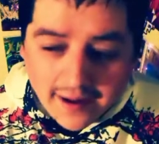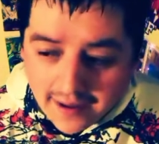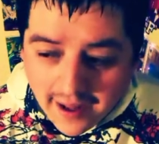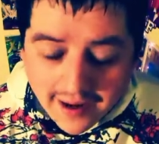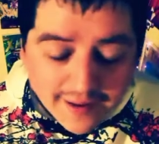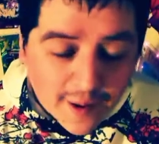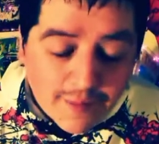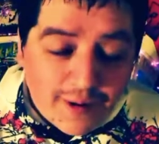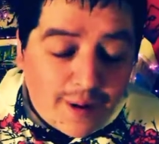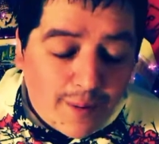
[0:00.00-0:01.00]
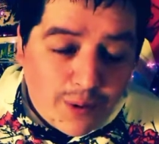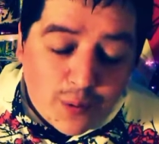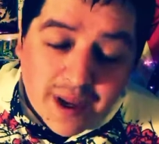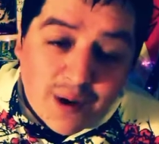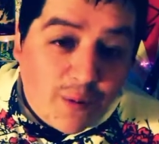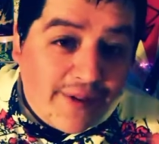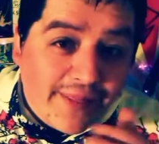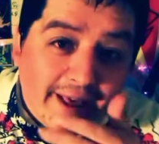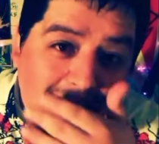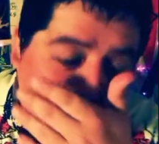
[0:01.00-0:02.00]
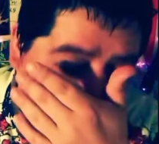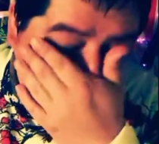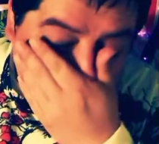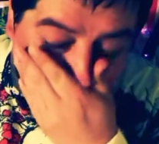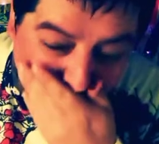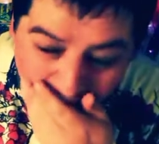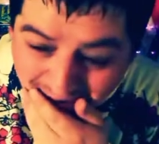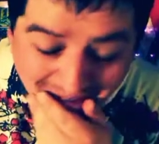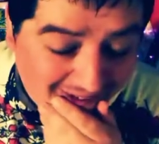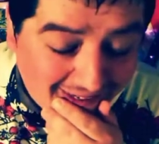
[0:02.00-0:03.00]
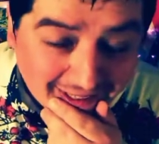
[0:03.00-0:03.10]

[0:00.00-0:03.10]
Like, WWE, what the hell are you smoking?